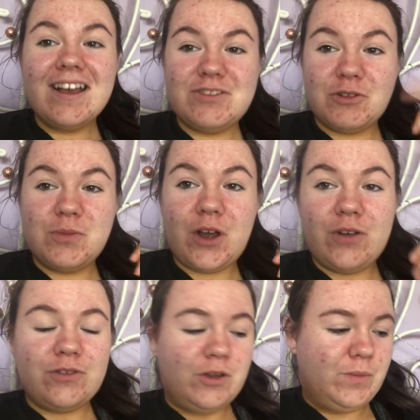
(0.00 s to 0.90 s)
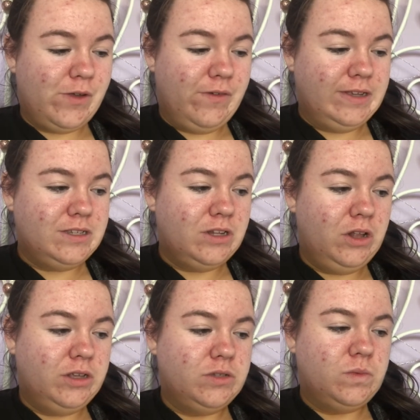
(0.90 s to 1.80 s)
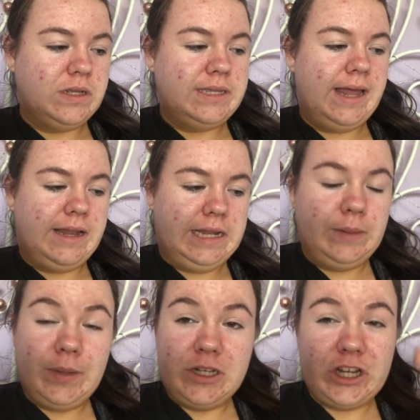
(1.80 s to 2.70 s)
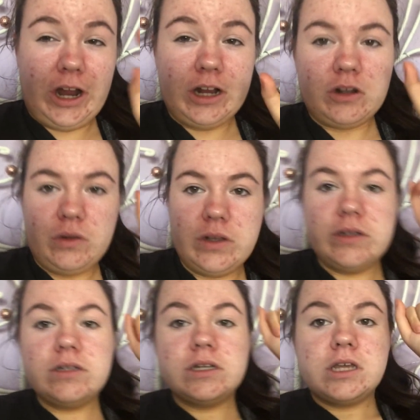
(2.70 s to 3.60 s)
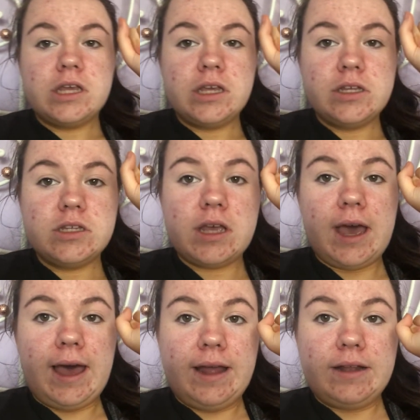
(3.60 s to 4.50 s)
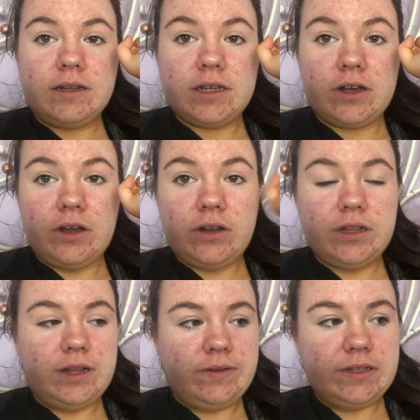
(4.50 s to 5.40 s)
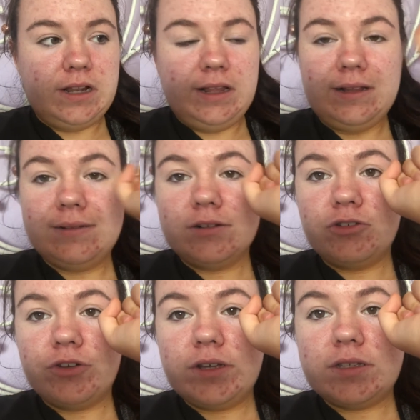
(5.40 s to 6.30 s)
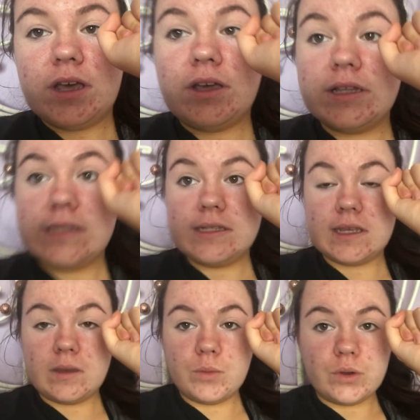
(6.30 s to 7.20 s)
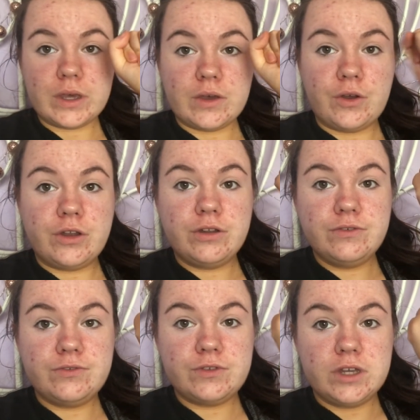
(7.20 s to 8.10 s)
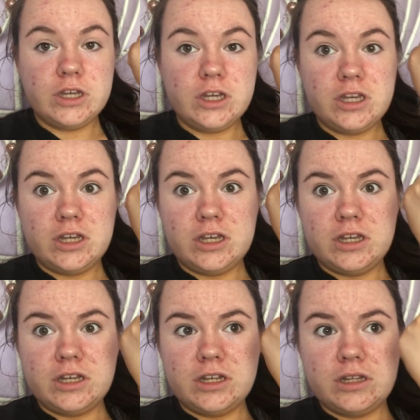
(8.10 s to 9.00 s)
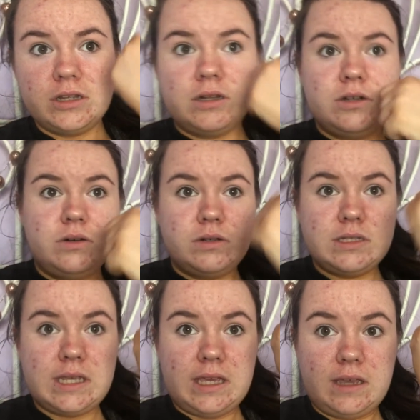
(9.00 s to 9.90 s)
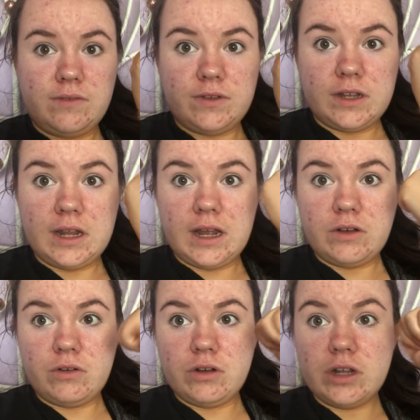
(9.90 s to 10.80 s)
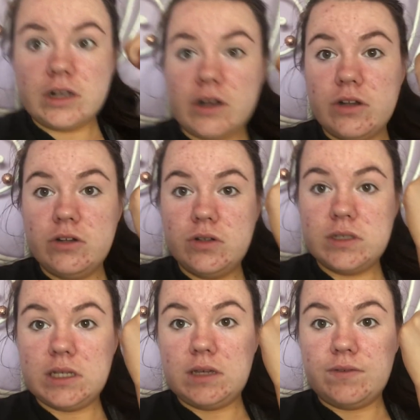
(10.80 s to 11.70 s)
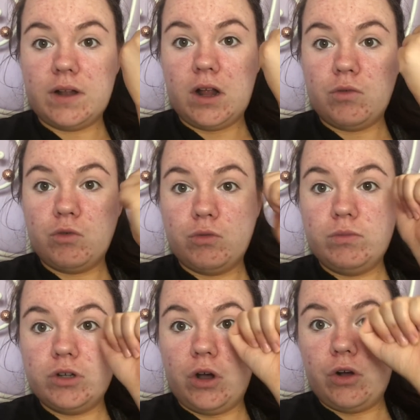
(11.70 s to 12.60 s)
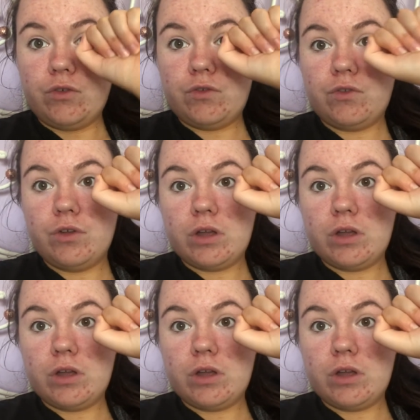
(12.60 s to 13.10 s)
scrubbed it off around my wrist and all because it was getting a little bit dark looking. And it kind of, there is a little crease there you can see, but it kind of looks even, and it kind of looks even and rubbed off.